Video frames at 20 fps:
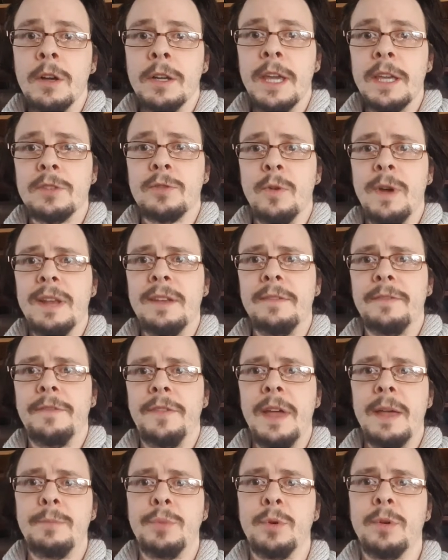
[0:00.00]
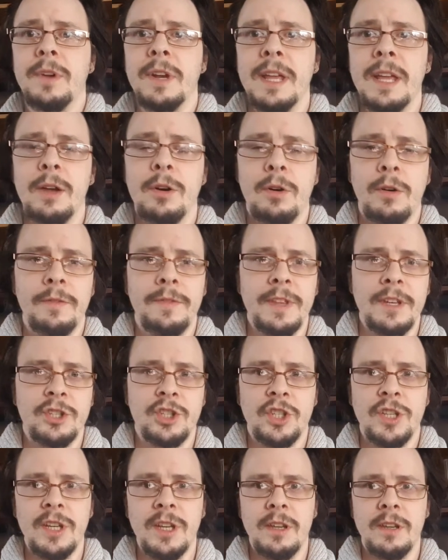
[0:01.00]
Okay, so in February of
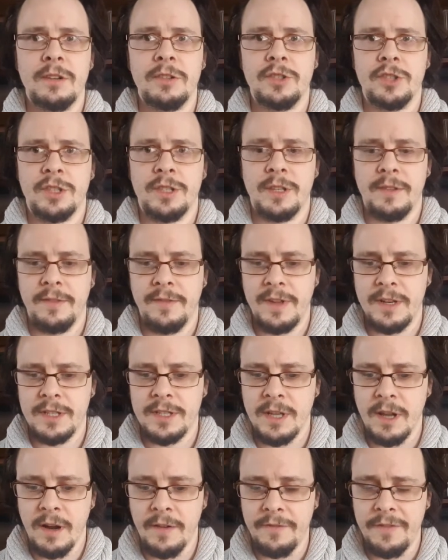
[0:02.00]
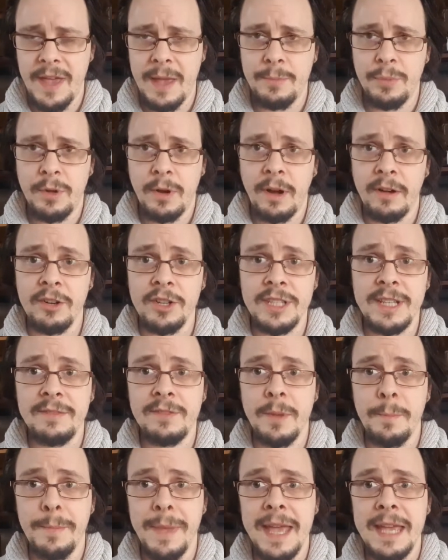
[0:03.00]
this year, just at the very start of February, I
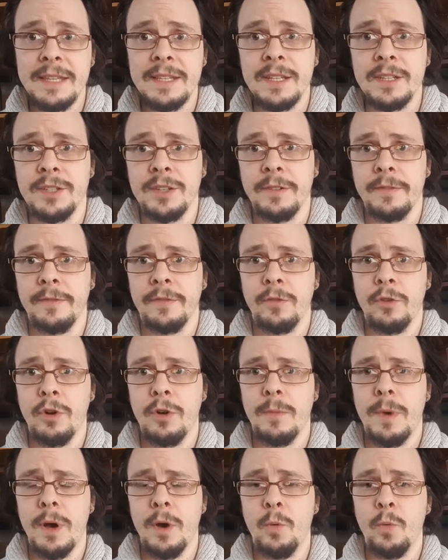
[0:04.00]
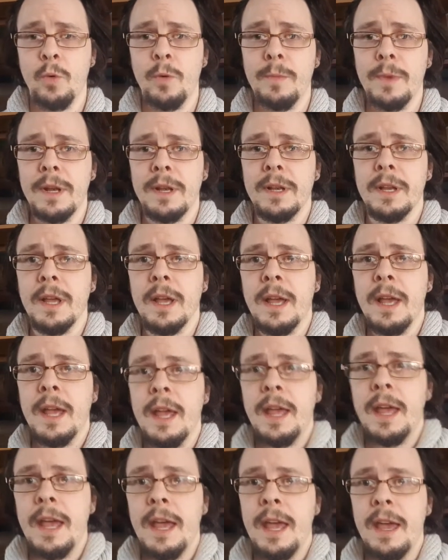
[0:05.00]
received a message from a woman,
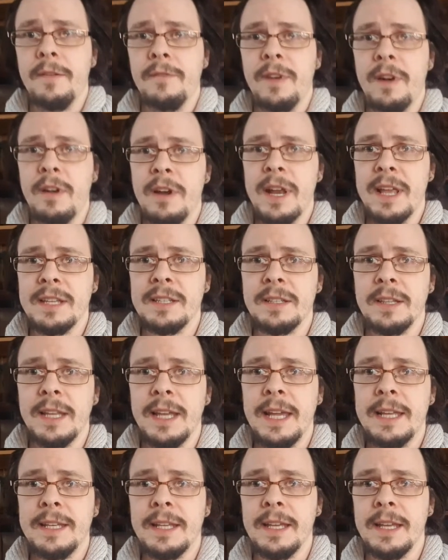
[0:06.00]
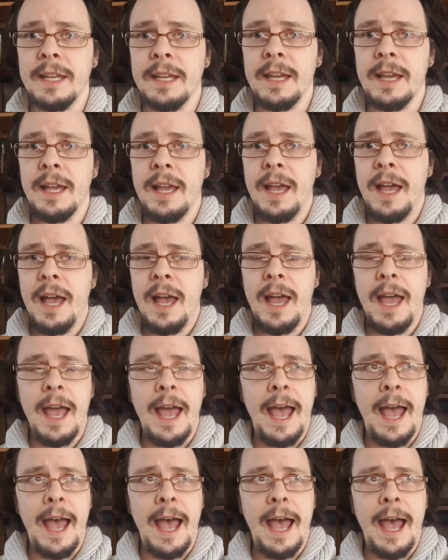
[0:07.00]
a uh, very nice lady,
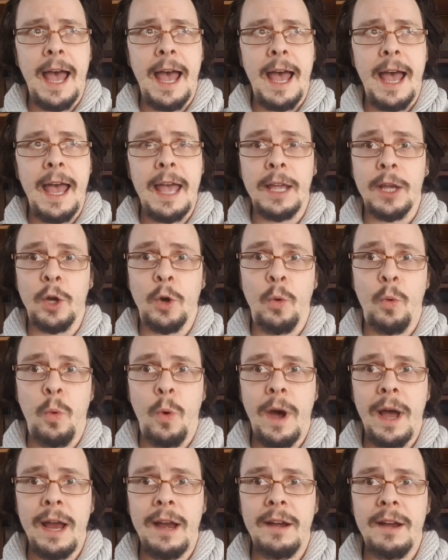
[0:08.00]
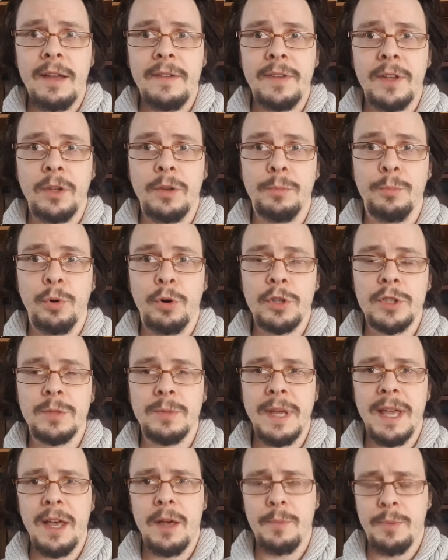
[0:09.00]
uh, inquiring if I could
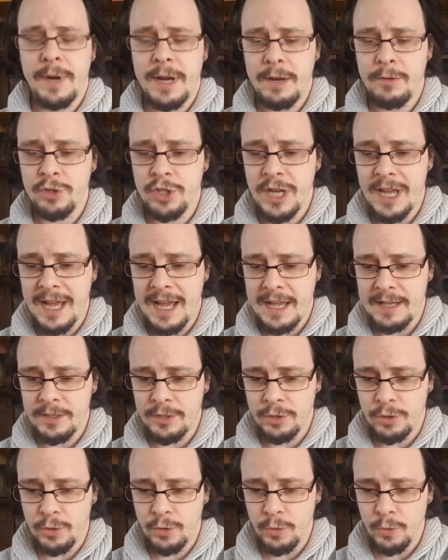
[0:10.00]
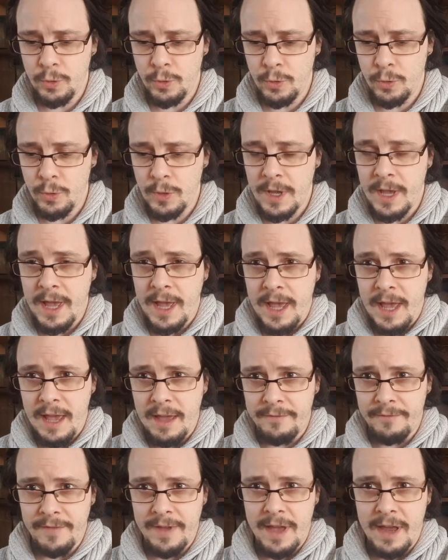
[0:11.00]
possibly help her out. She had two
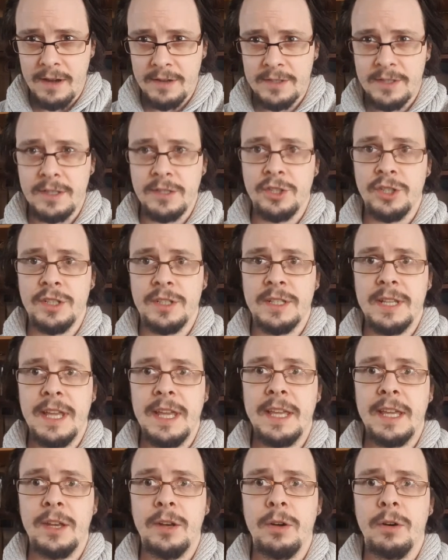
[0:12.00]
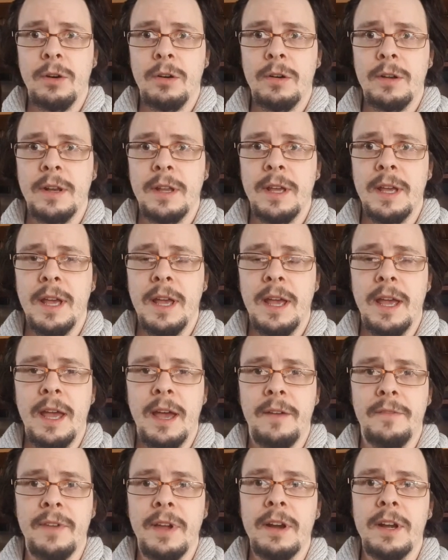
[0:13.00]
inverts that she'd taken on
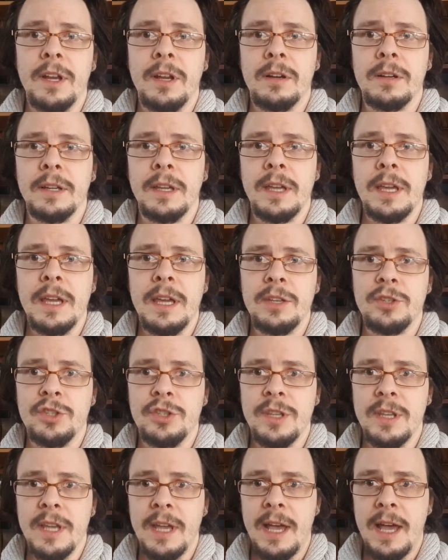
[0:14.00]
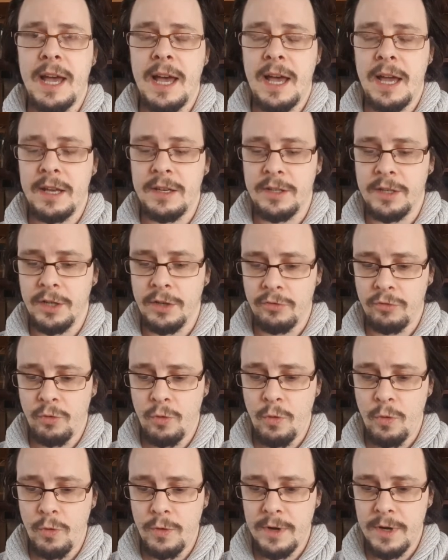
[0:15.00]
at uh, a very young age. They had
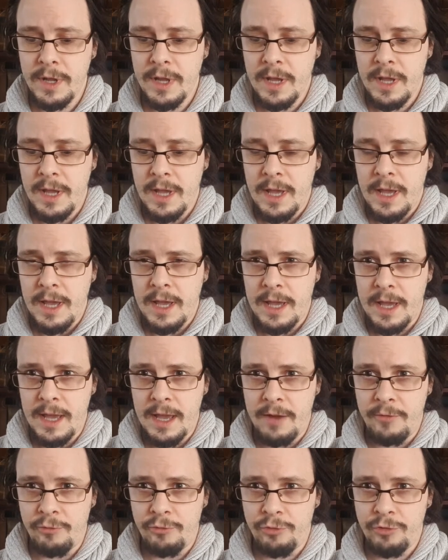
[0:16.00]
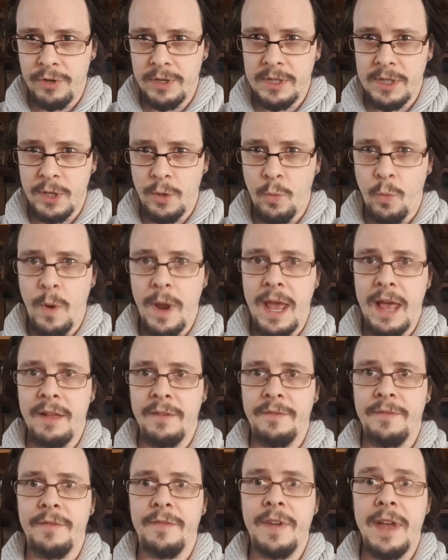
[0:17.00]
grown uh, really
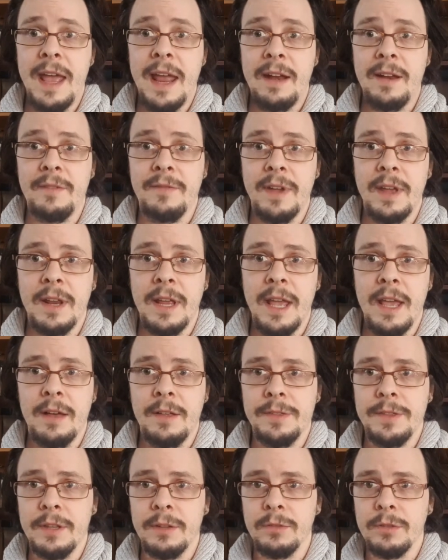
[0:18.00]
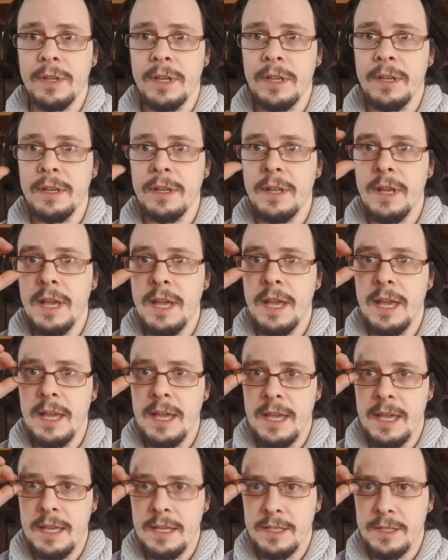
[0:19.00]
well, very, very healthy looking
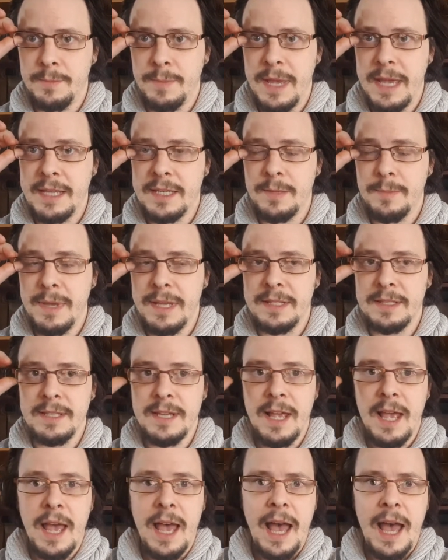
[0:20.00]
uh, specimens.